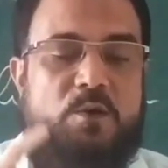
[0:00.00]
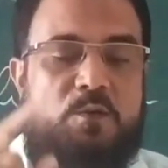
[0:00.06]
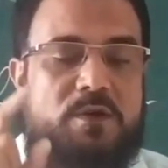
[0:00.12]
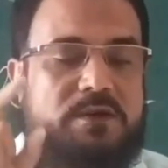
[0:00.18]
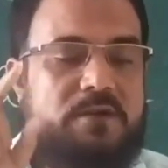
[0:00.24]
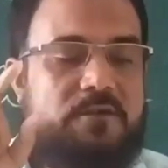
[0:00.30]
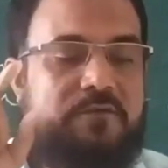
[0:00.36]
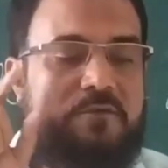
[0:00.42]

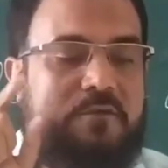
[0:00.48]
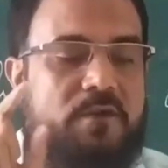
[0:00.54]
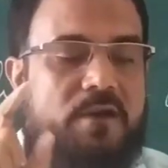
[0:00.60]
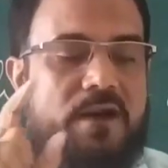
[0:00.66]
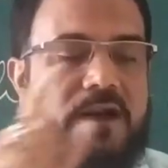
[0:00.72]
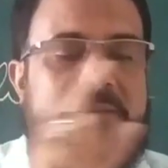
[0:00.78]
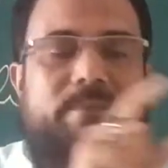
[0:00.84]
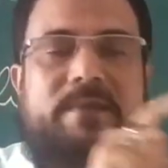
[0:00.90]
With a
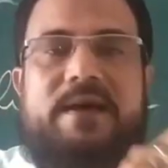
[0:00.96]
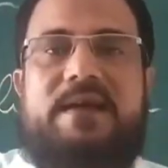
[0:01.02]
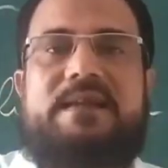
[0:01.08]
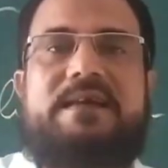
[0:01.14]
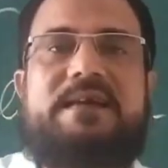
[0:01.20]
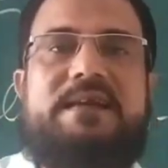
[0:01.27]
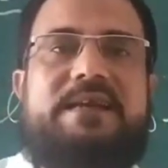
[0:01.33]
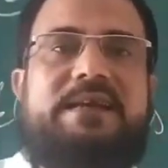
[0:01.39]
full
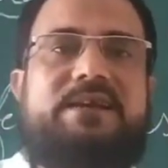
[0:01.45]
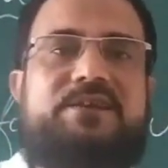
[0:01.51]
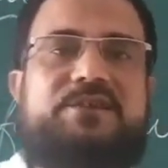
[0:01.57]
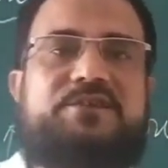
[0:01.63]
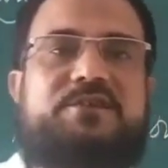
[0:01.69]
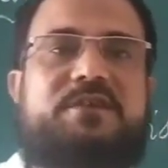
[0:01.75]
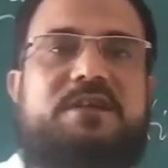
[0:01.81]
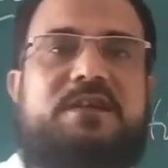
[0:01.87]
repairing
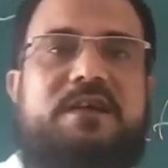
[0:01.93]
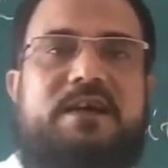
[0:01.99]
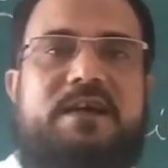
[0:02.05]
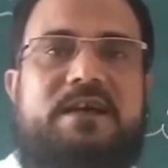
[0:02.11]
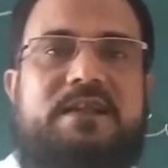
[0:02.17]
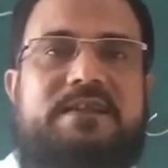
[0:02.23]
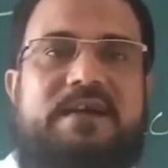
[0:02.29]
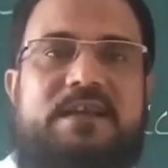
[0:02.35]
lease.
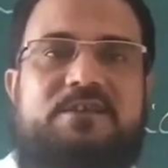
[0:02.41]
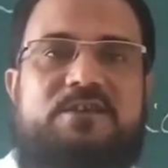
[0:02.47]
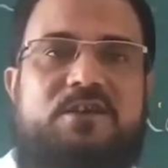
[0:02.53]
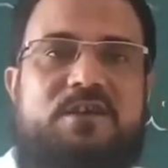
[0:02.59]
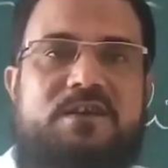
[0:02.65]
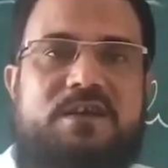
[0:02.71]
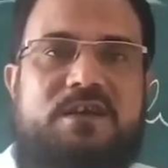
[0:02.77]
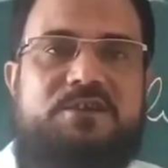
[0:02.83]
There
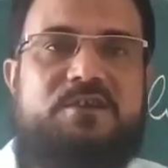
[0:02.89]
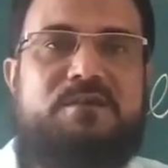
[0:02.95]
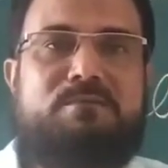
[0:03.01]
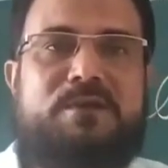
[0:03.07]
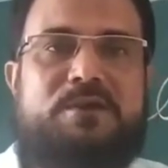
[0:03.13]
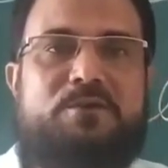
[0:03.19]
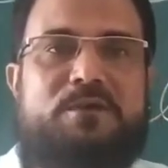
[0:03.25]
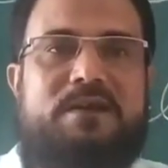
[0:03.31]
is a
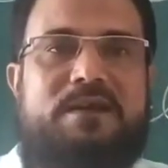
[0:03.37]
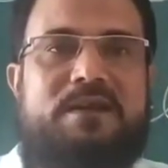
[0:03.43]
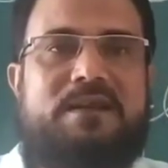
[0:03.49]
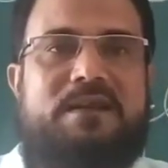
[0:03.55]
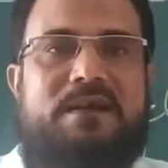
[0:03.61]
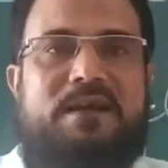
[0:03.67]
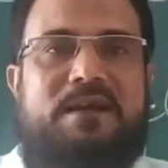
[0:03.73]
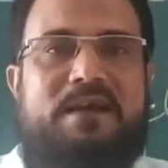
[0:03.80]
condition
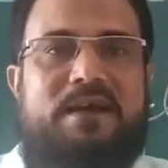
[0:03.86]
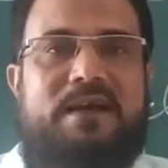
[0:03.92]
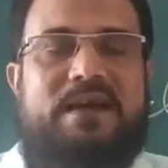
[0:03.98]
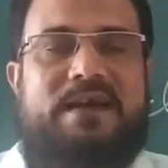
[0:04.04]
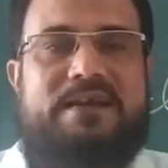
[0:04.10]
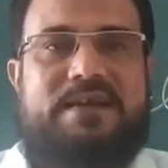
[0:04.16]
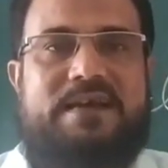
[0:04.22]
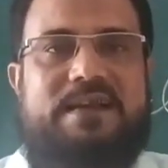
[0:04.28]
between
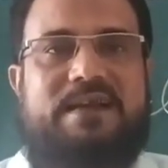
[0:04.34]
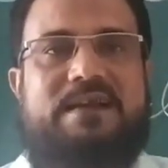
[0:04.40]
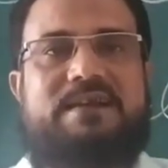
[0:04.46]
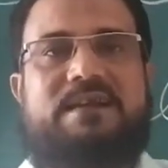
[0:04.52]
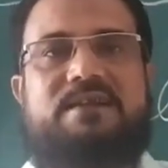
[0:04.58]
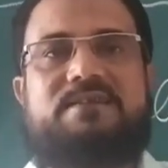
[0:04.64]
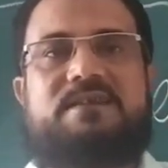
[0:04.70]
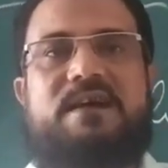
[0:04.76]
a
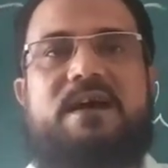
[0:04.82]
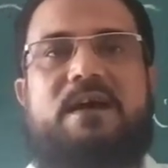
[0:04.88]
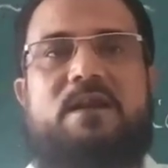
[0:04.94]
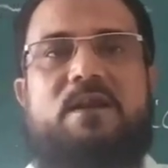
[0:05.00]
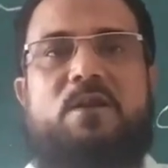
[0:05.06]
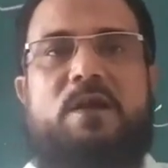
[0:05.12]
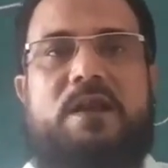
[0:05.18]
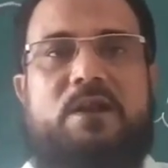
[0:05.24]
tenant and
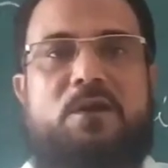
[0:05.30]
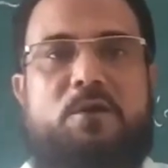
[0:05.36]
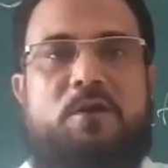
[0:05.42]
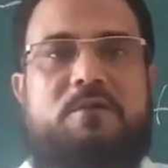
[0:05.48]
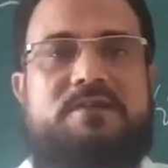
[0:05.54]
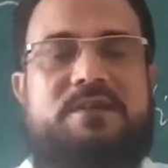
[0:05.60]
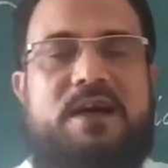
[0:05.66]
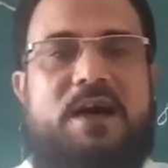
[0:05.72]
the
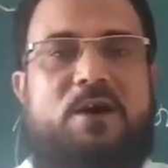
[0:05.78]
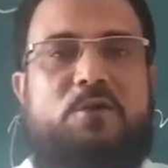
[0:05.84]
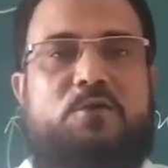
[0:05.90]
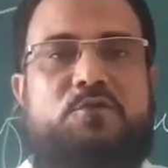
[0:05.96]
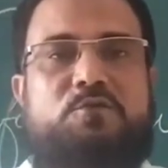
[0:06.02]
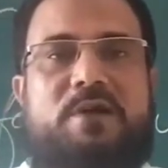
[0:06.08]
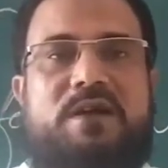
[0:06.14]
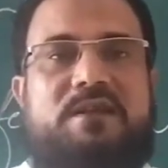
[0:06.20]
landlord of the
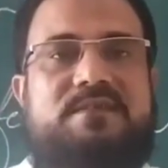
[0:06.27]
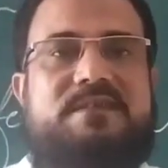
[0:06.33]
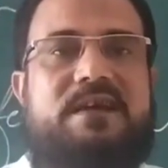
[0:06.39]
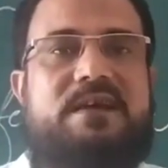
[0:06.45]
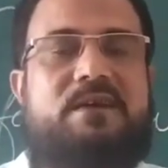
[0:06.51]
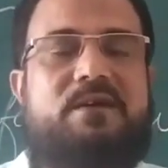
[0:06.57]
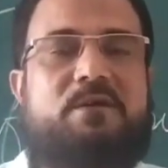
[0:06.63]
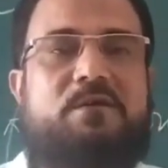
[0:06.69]
house. What is
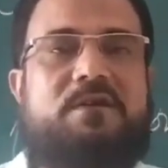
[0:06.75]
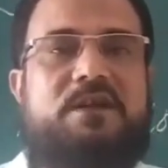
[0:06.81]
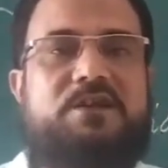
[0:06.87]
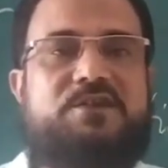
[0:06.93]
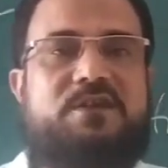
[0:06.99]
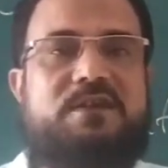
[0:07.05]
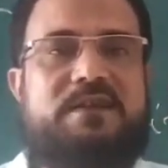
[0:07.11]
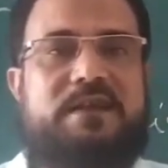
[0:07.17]
the
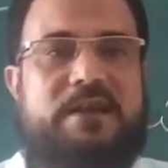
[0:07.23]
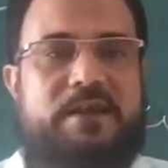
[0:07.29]
condition?